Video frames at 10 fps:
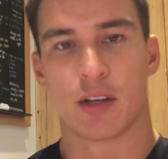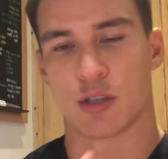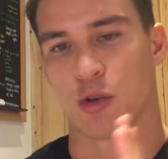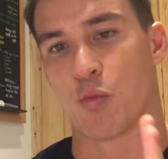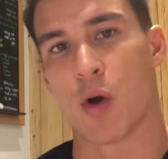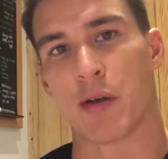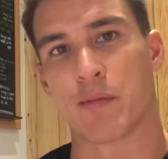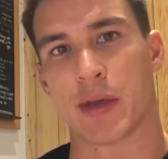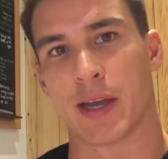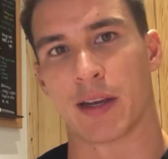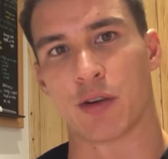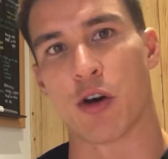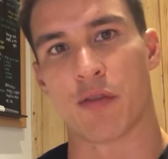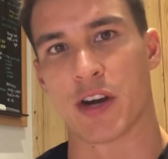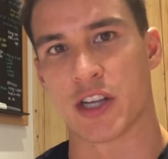So 1 being
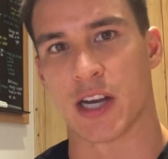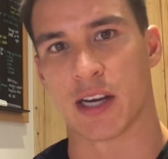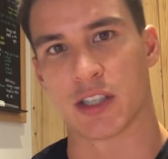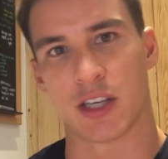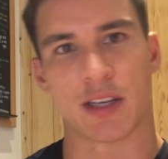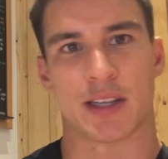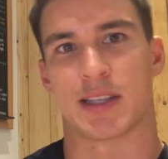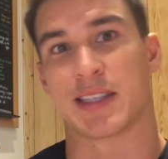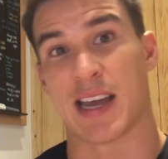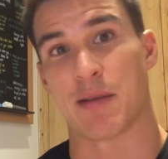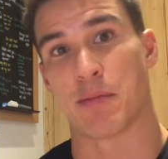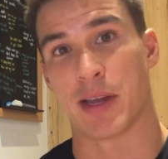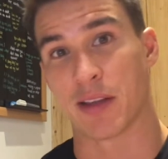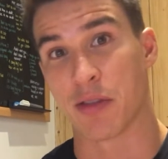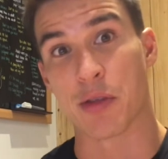not very challenging and 10
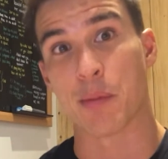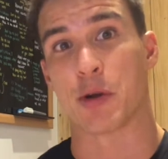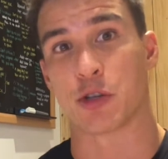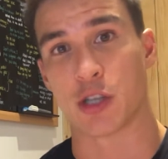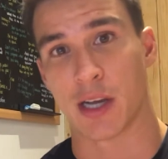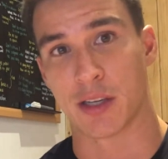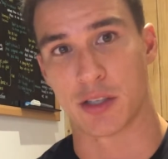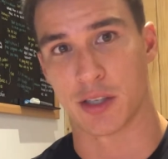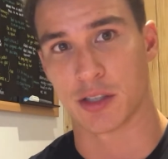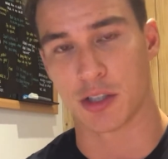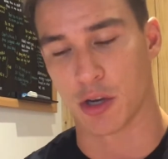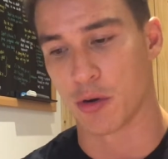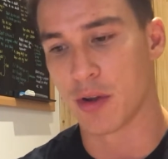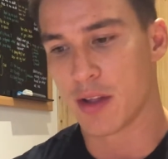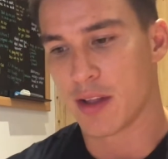being the most challenging.
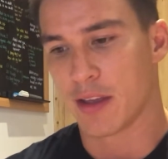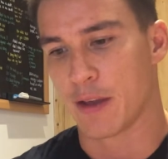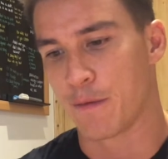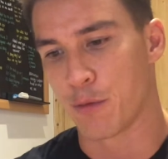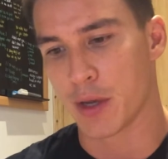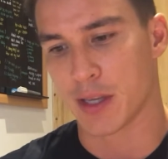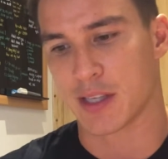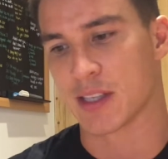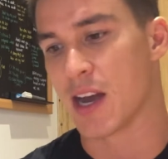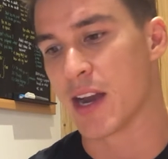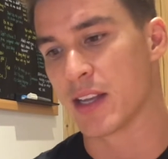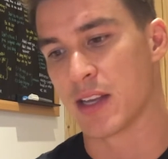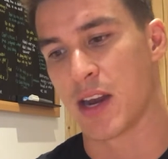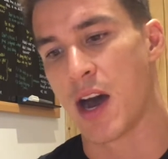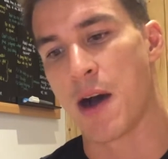So if we assigned
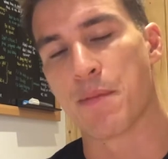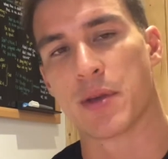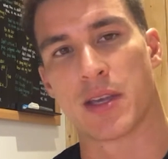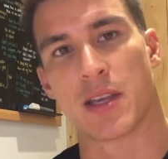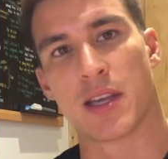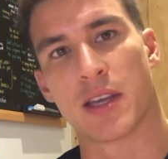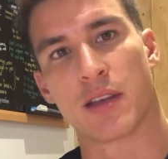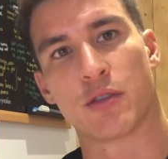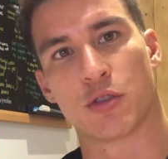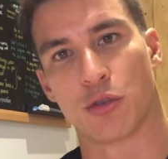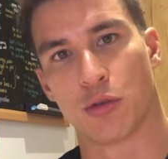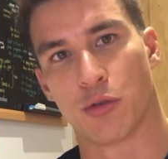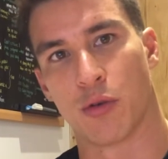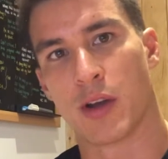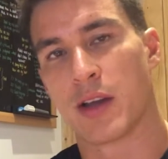an RPE
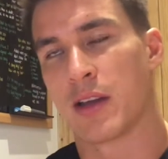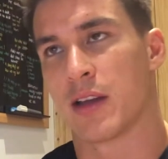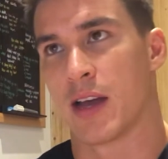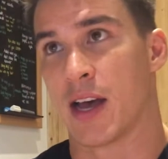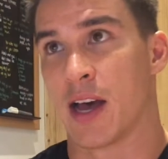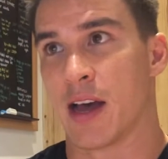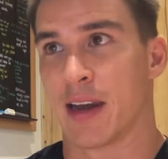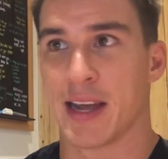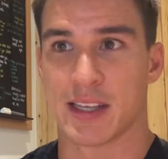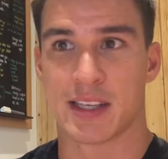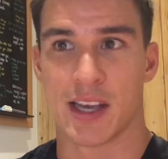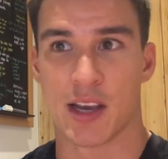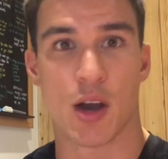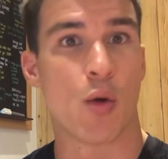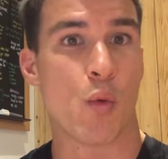to, let's
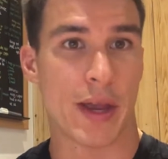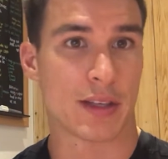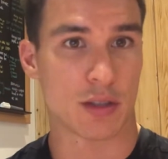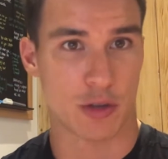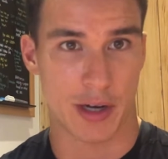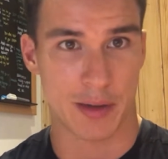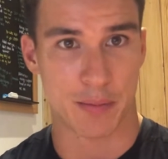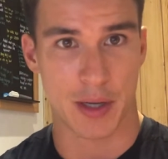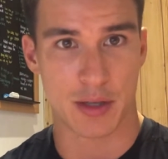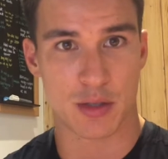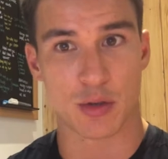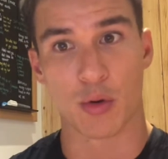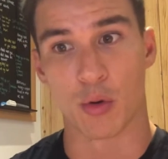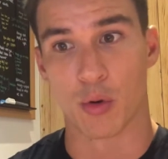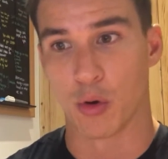say, a weight training piece
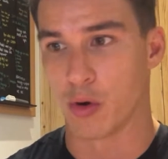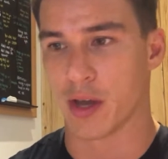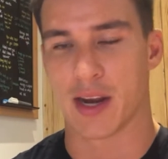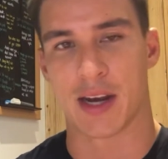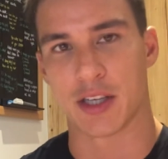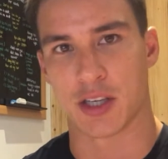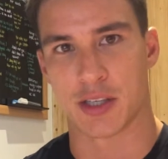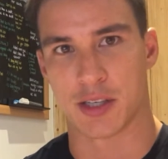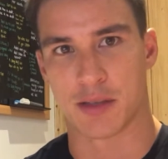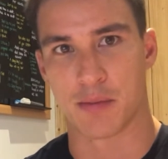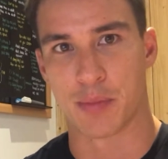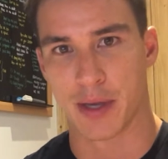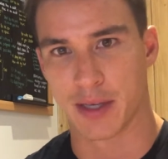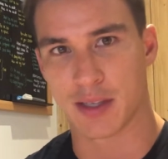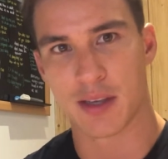or an energy system
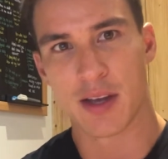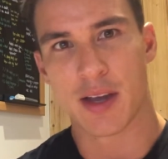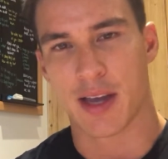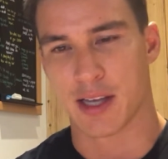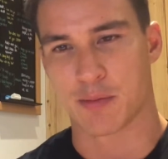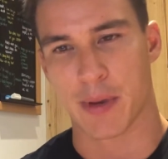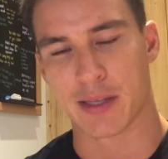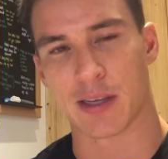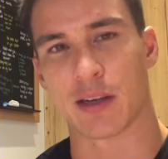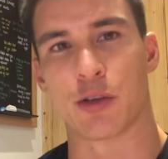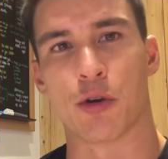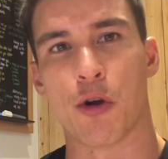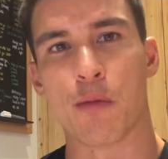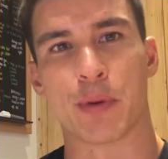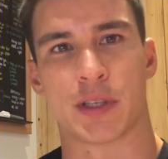piece, it's basically your
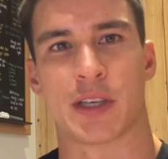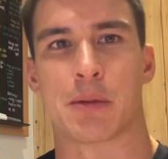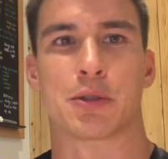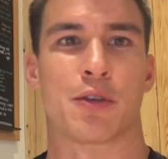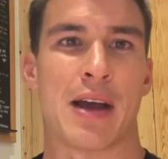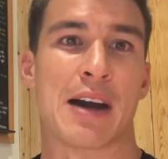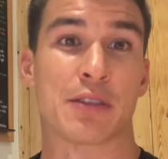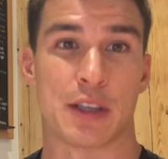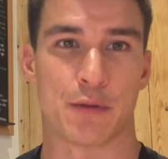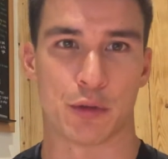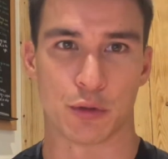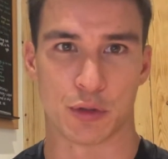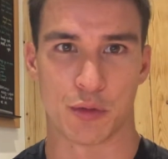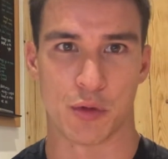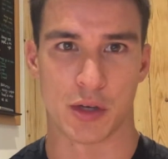own perception of how difficult
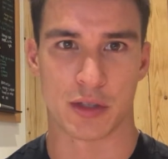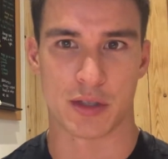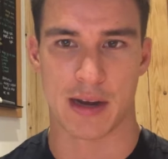it was.